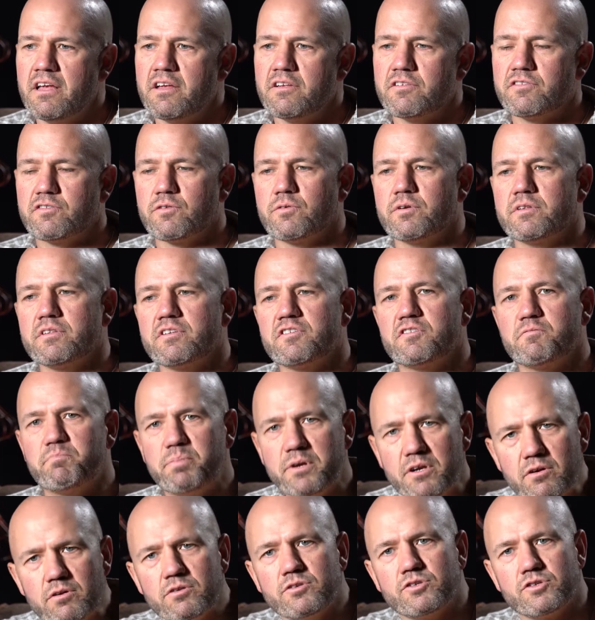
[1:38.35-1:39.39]
So in the
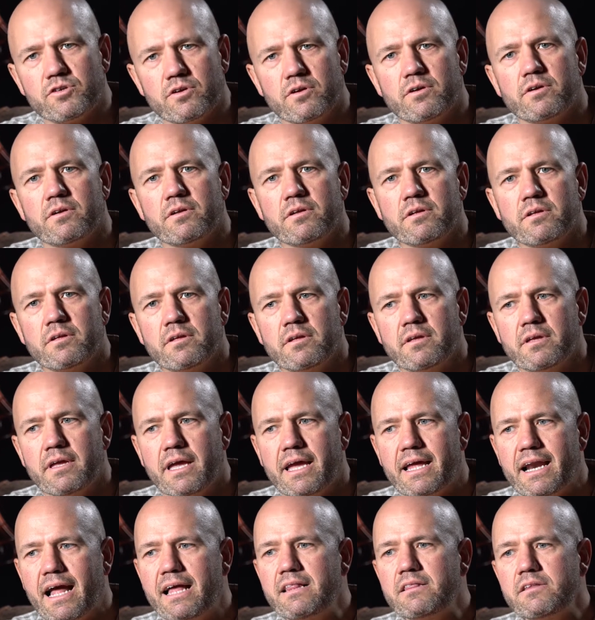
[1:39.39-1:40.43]
spiritual,
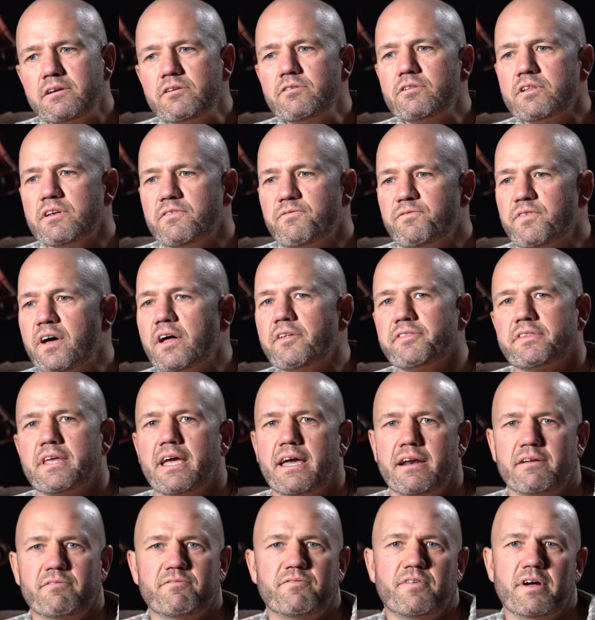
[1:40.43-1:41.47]
and I literally felt
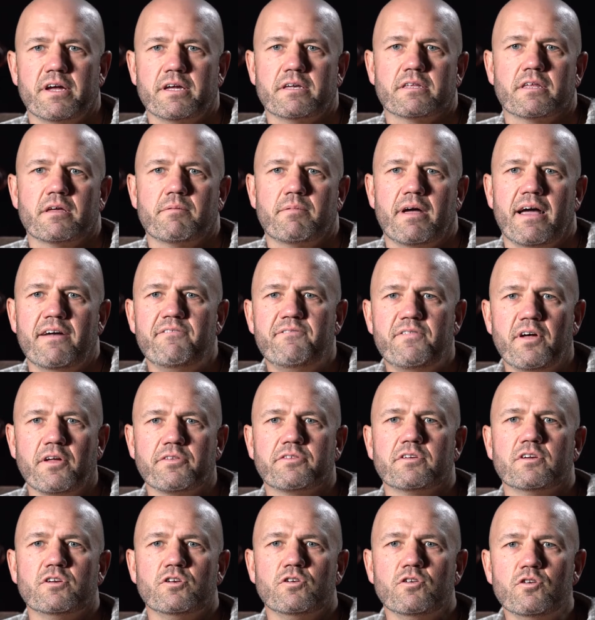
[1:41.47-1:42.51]
that in Fight Club. I
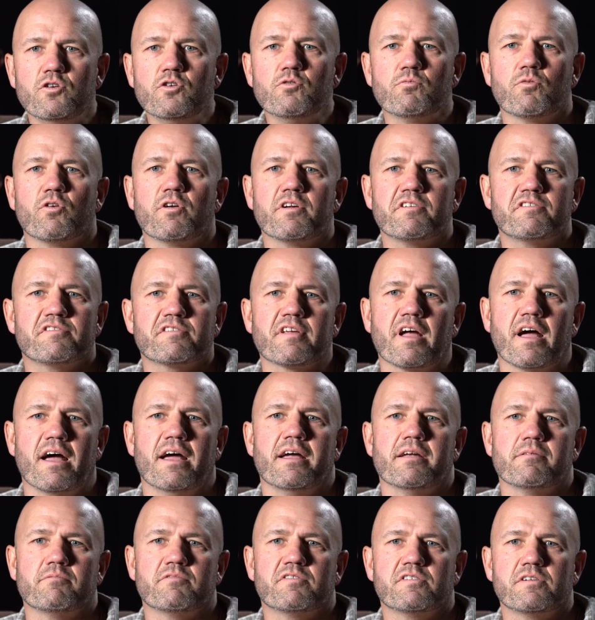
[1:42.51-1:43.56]
felt it numerous
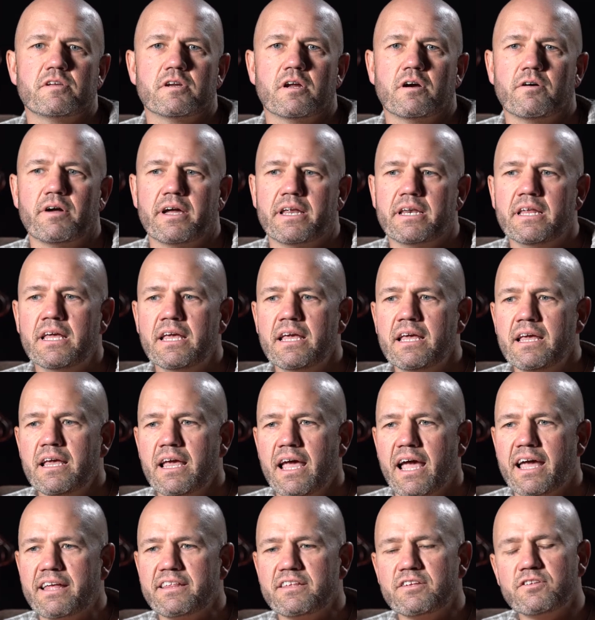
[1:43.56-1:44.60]
times, you know, and
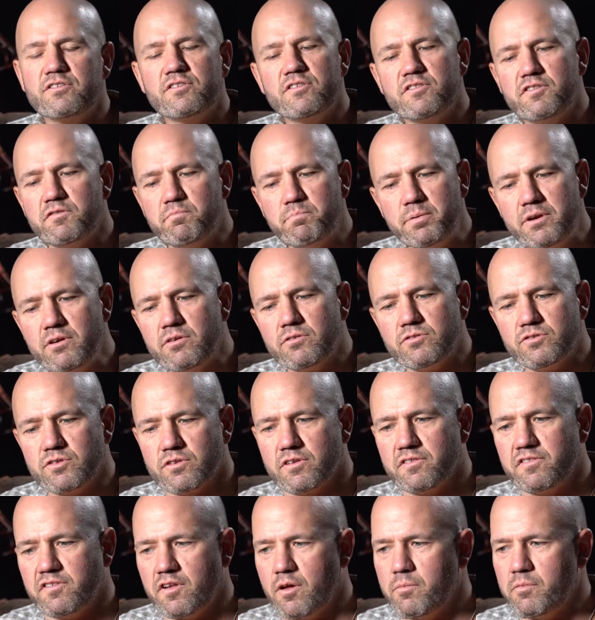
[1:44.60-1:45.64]
and in the
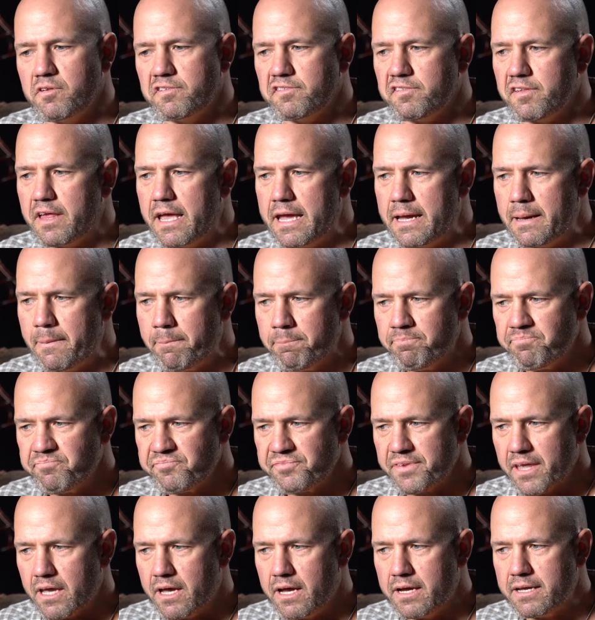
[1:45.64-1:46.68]
spiritual, it's almost like
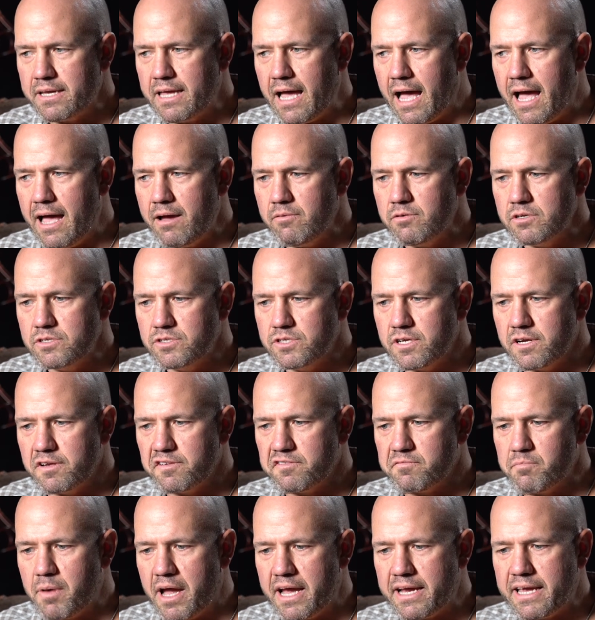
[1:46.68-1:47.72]
a guy would
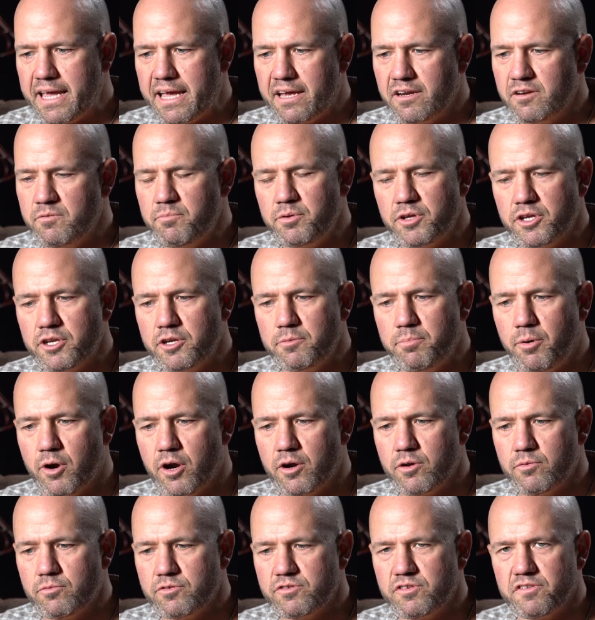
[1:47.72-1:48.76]
just, my accountability
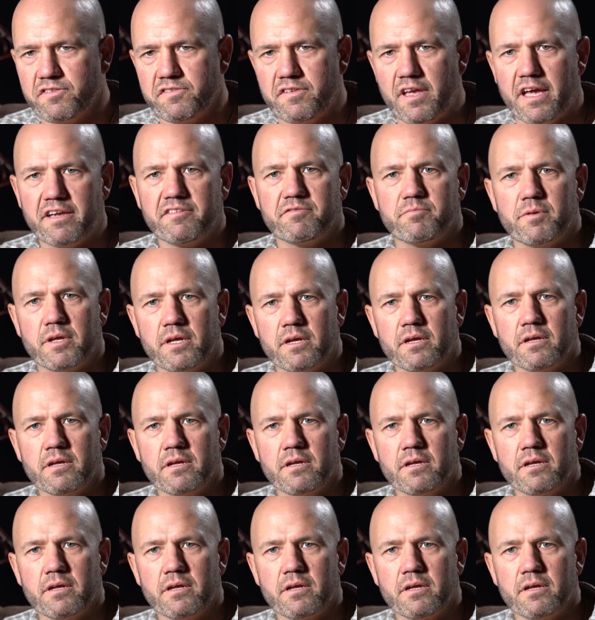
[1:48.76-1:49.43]
partner would just text me,